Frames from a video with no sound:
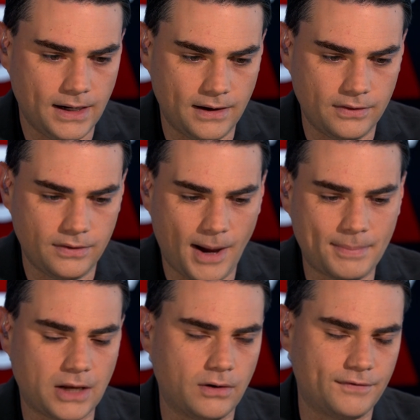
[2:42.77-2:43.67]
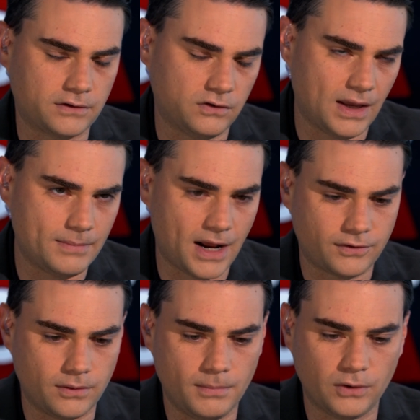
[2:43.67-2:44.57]
Uh, the Papageno effect is named
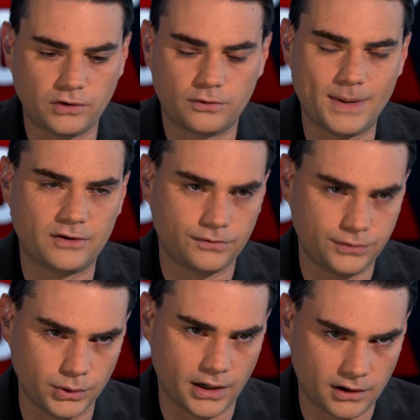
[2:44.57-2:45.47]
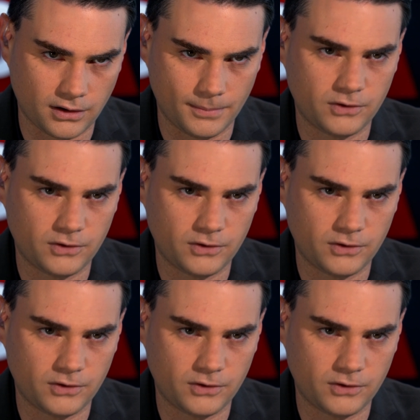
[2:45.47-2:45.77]
after Mozart's Magic Flute character